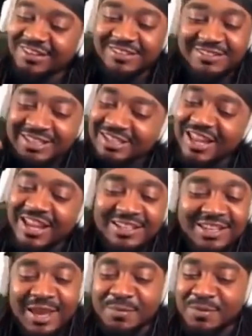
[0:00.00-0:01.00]
Just like
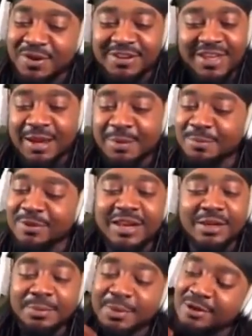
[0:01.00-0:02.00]
that, bruh. You gotta you
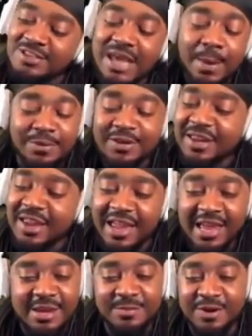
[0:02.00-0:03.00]
gotta be on top of your
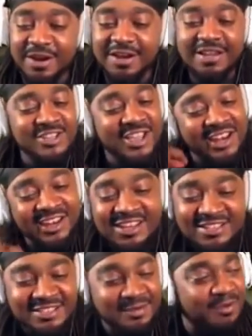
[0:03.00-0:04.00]
game, bruh. They try to
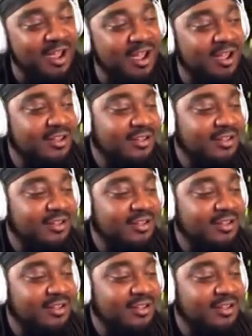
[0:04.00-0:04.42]
get you, bruh.